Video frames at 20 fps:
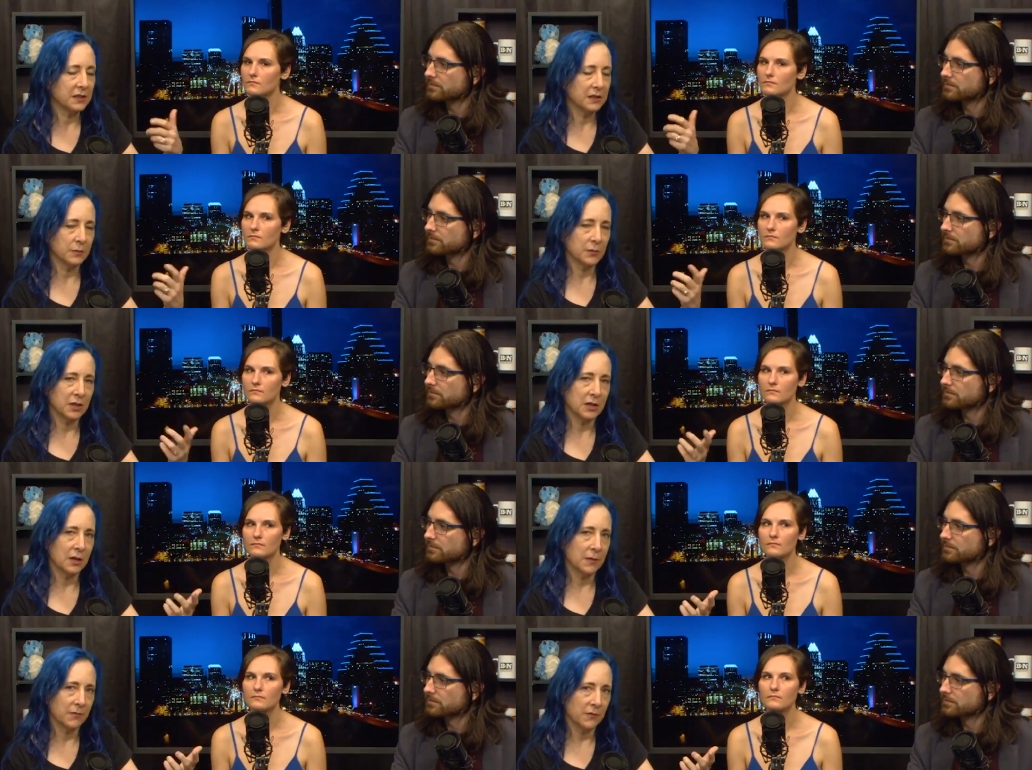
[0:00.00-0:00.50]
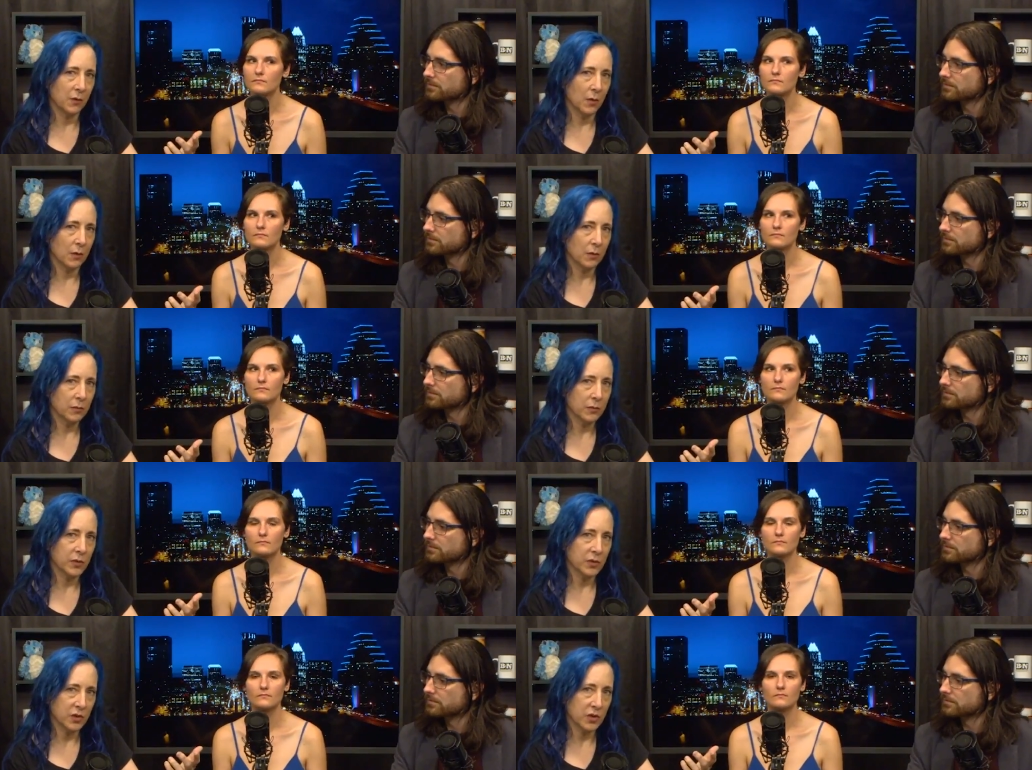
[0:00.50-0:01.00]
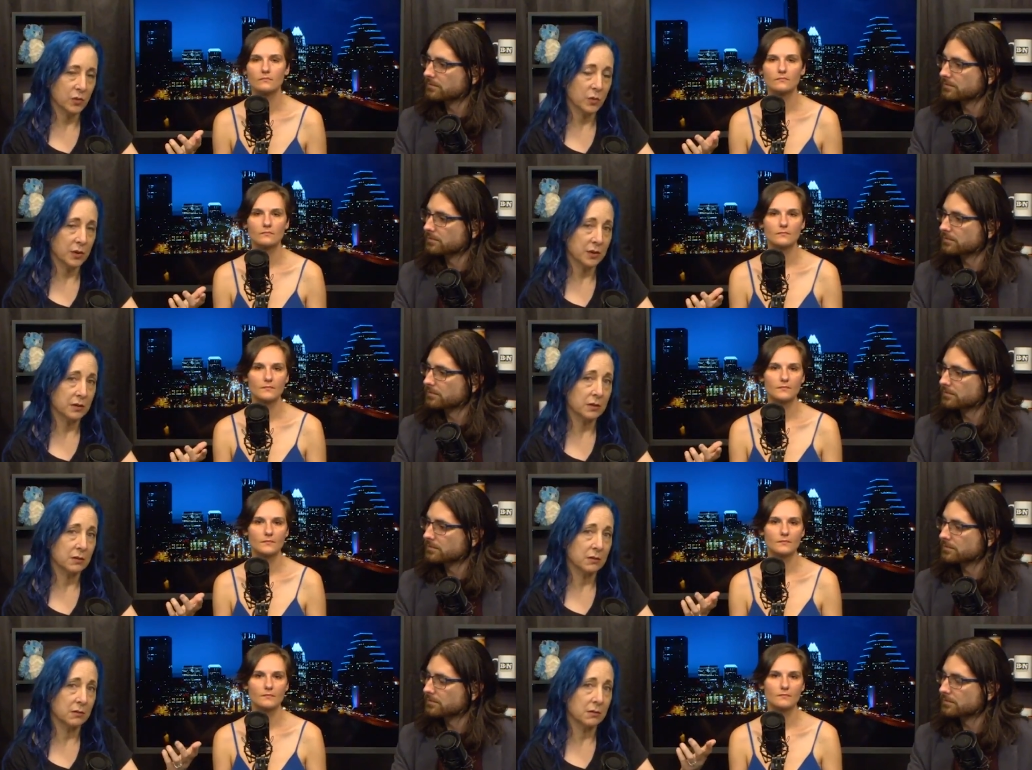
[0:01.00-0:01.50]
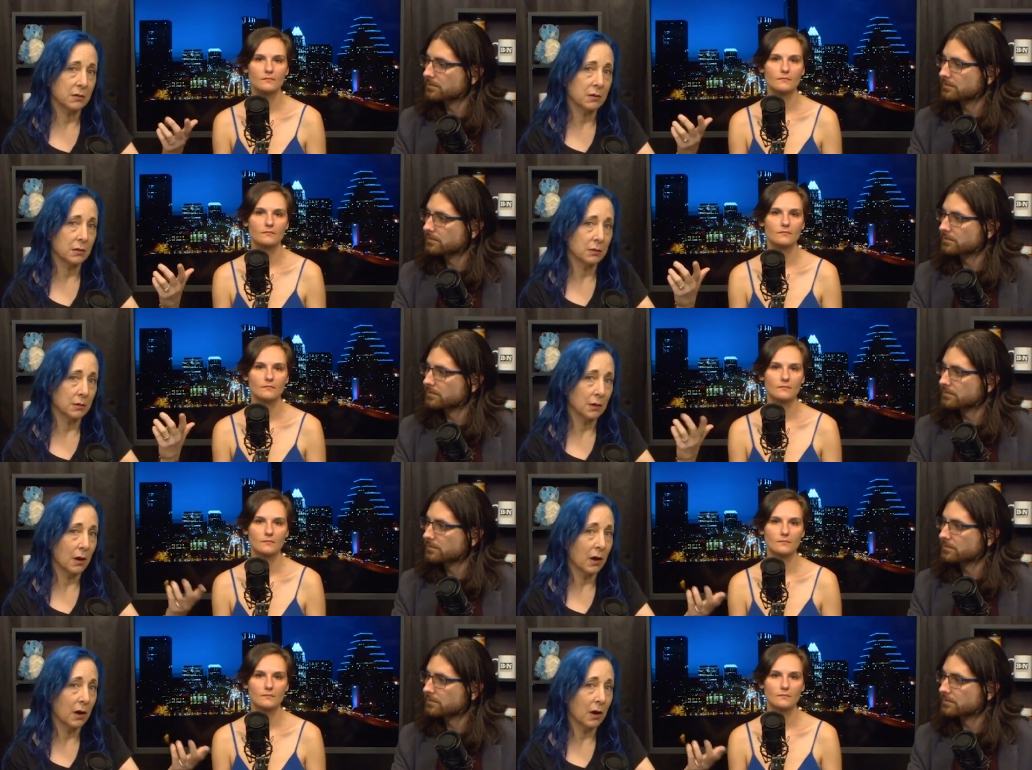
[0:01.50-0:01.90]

Speaker 1: victim to come forward, which is what the